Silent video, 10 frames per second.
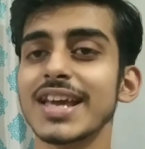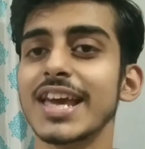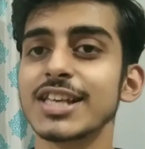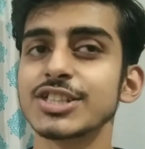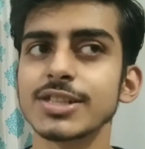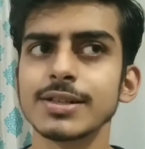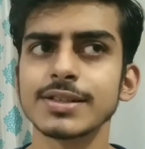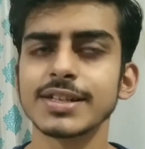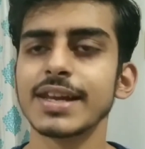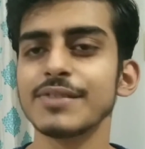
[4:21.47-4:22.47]
the angel,
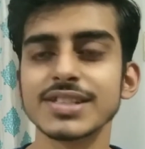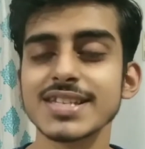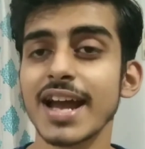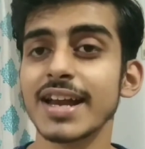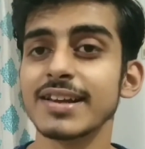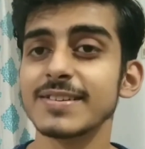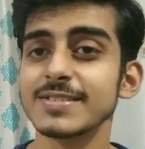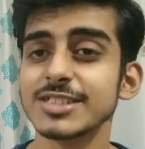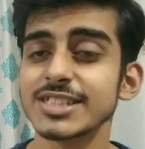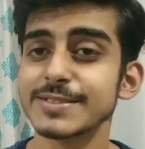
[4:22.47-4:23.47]
the devil side
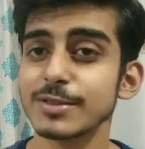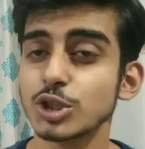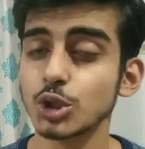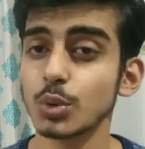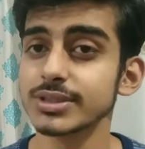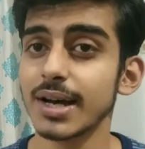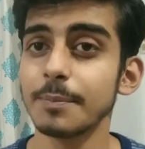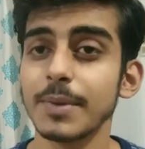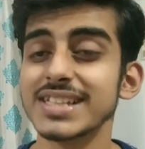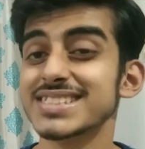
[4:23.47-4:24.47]
just shows
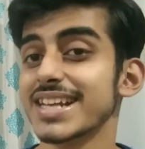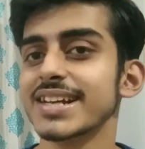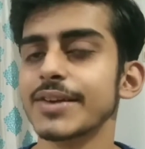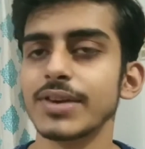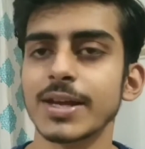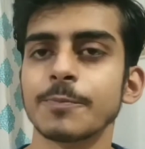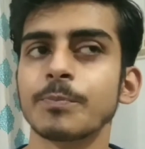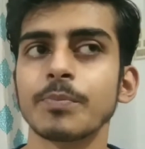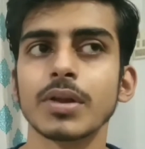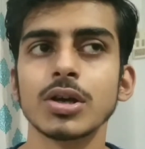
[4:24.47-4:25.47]
up instinctively.
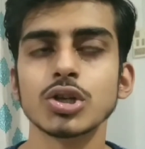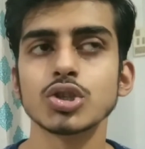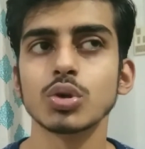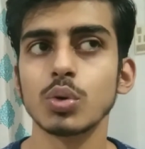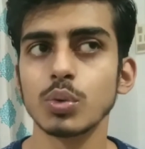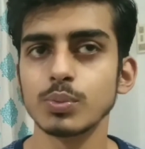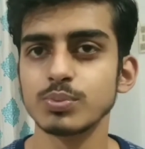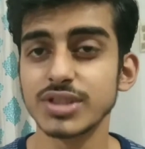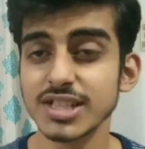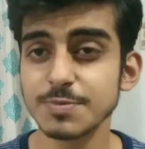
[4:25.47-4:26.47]
So
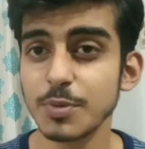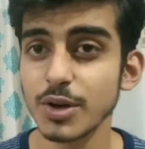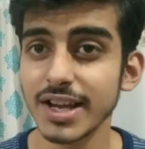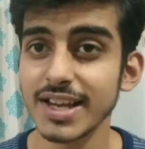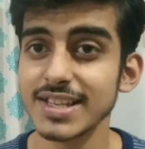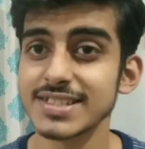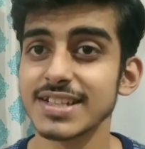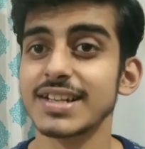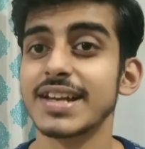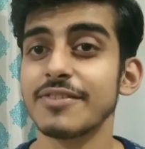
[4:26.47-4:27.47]
this book is
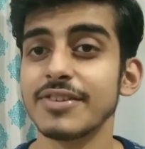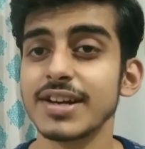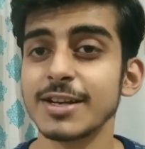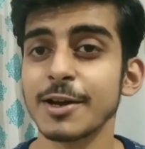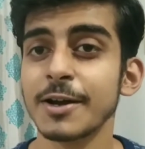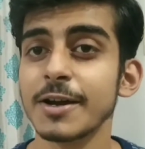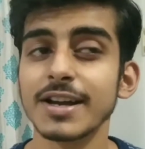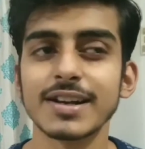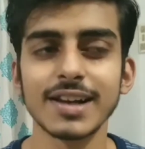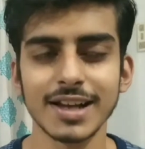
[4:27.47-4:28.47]
a definite
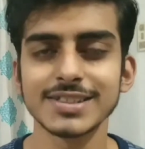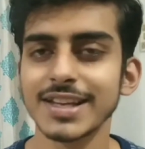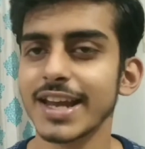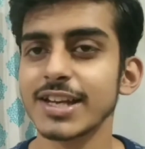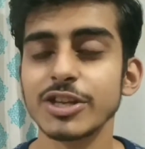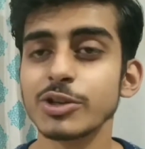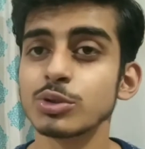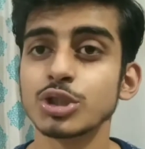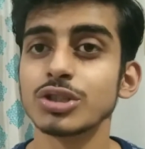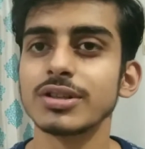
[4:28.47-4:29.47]
classic and you
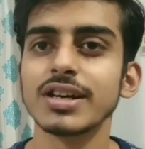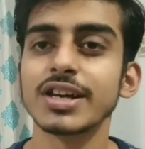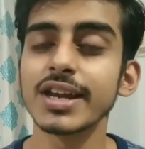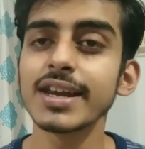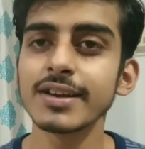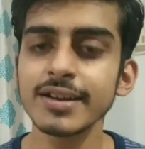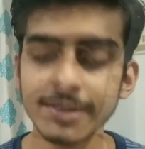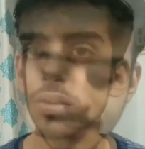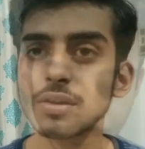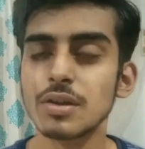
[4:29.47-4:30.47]
should read
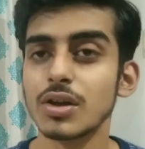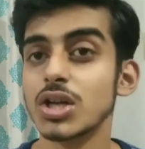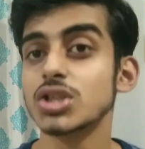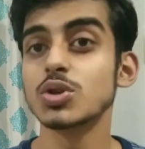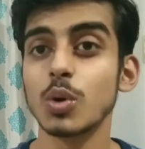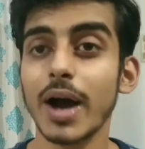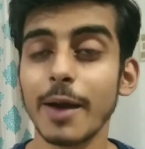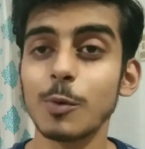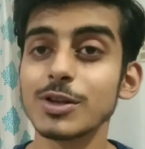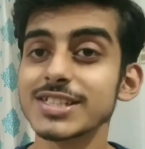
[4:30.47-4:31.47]
it. So I
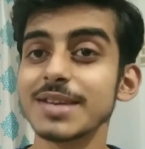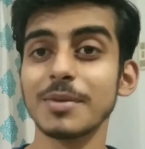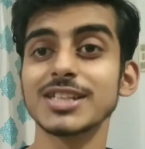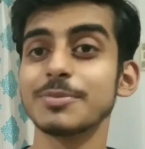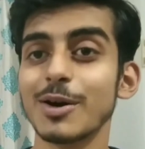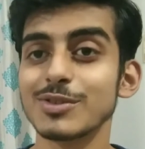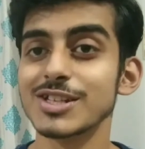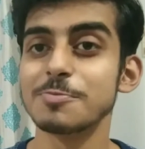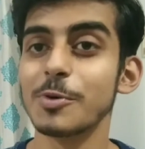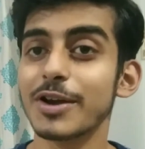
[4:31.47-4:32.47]
won't say much about
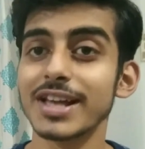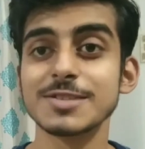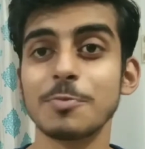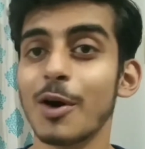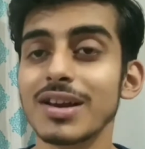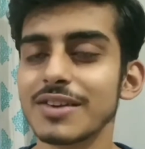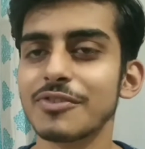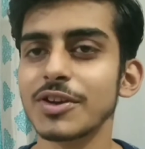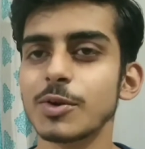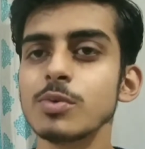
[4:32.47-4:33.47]
this book and spoil it
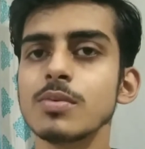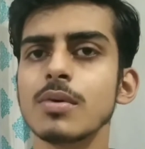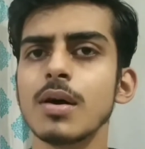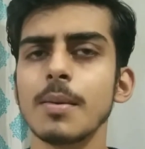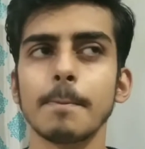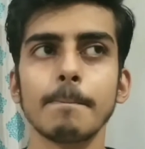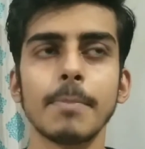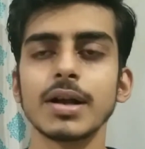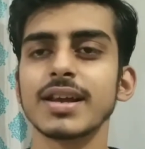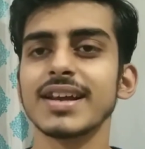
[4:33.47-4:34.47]
for you,
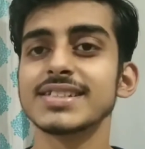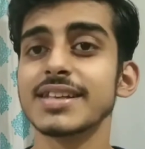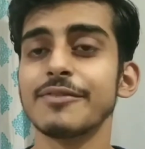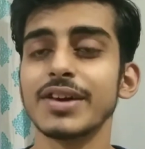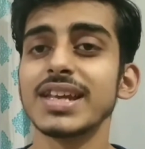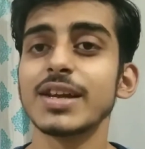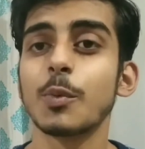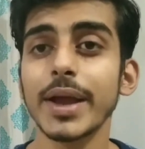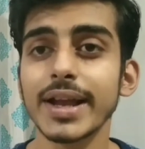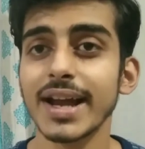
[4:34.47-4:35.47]
but it's a very
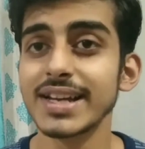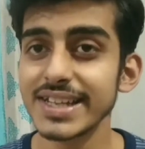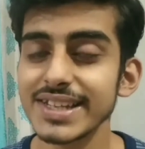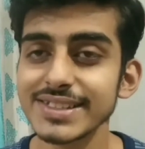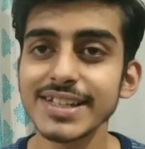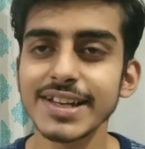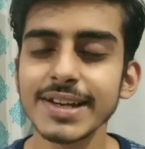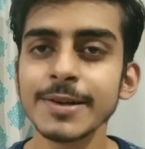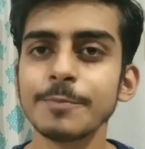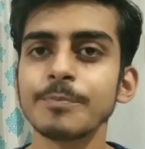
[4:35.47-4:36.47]
quick and easy
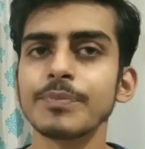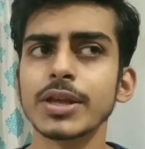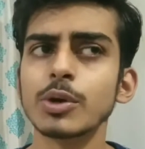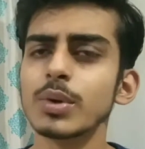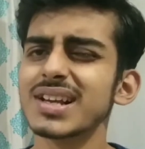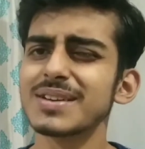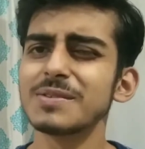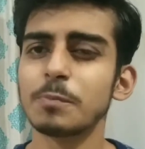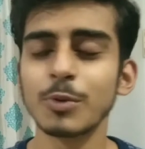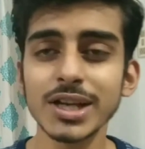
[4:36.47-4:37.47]
read. You will
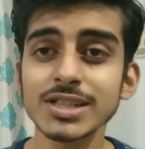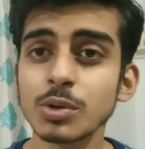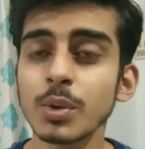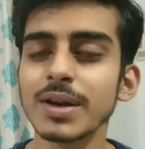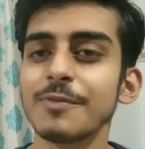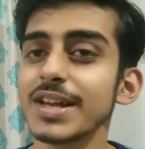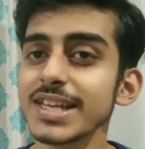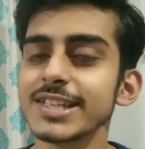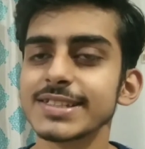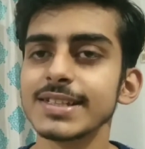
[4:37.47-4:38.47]
breeze through it very
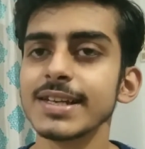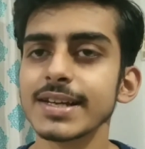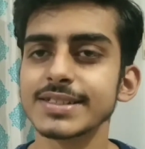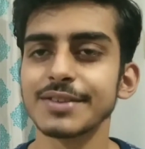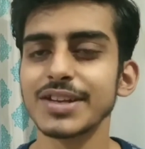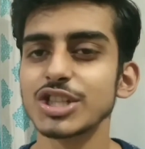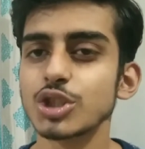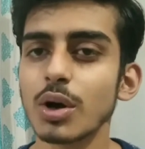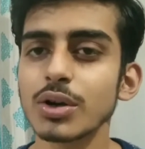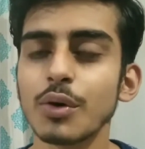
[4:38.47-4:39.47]
easily. It's a very
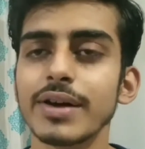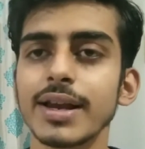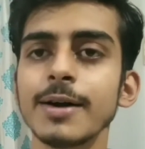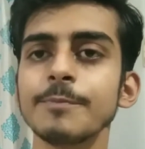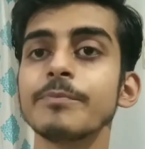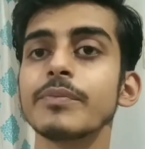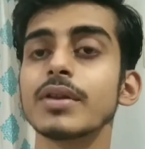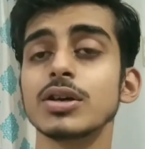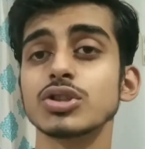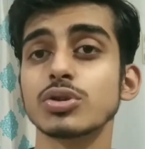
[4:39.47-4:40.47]
short novella.
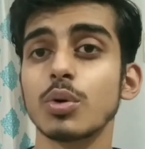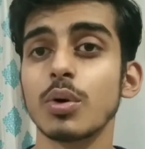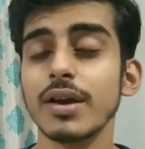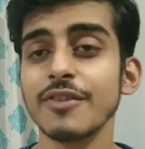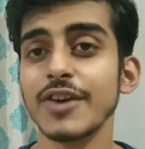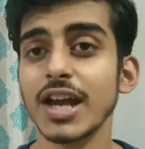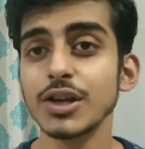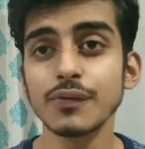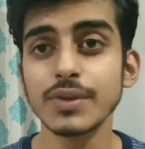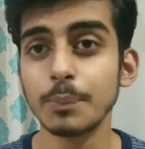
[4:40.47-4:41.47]
So if
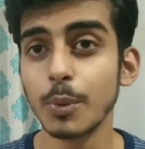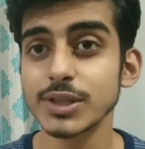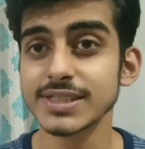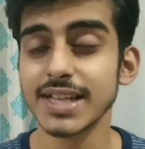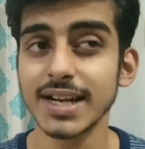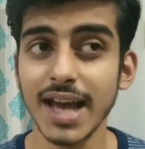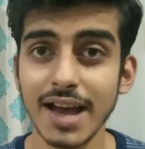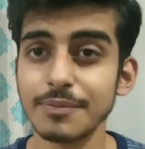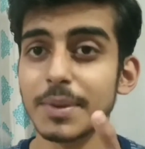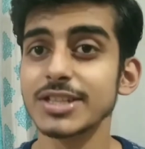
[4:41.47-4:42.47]
any of the books that
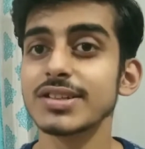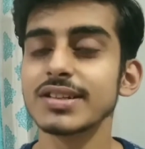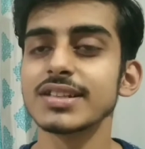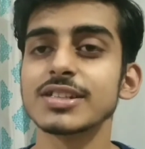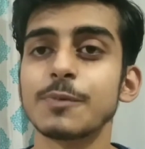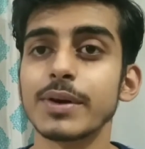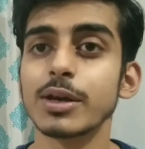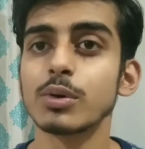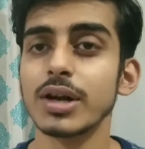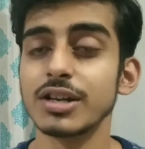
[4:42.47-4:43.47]
I've mentioned in this
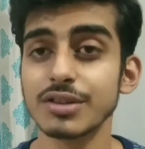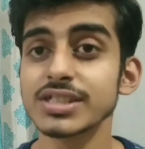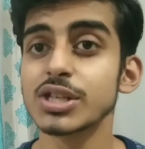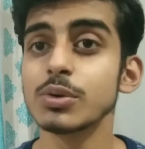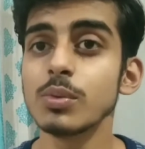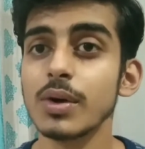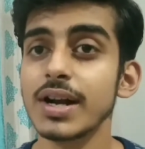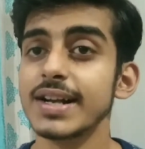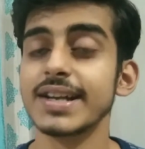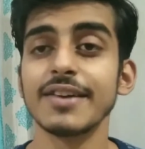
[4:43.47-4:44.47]
video interest you,
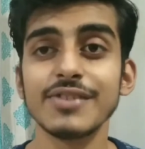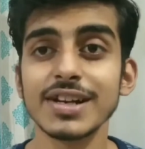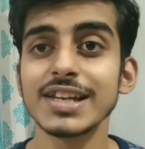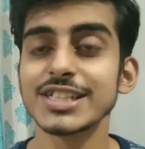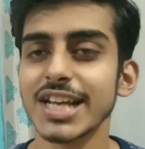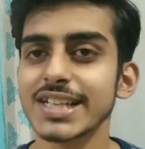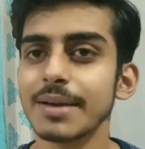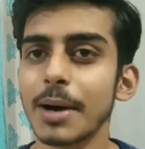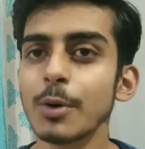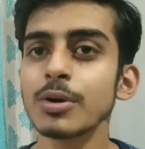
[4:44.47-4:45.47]
definitely check
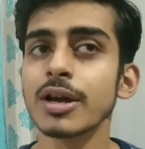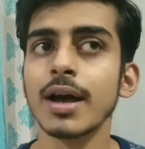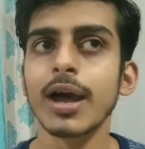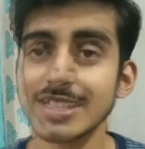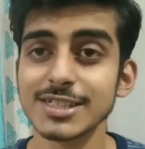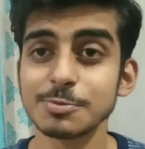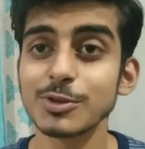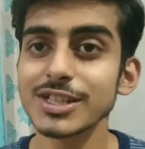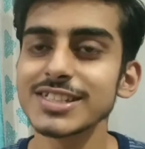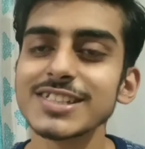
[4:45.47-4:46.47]
them out. And the
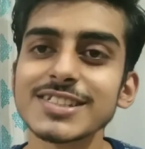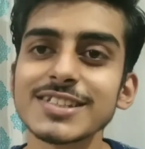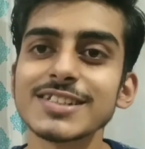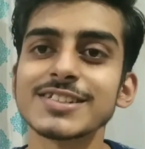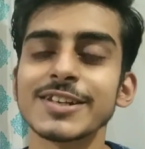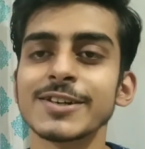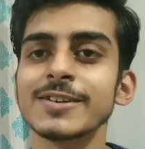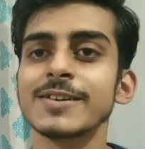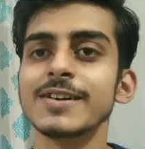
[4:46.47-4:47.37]
spooky season is here.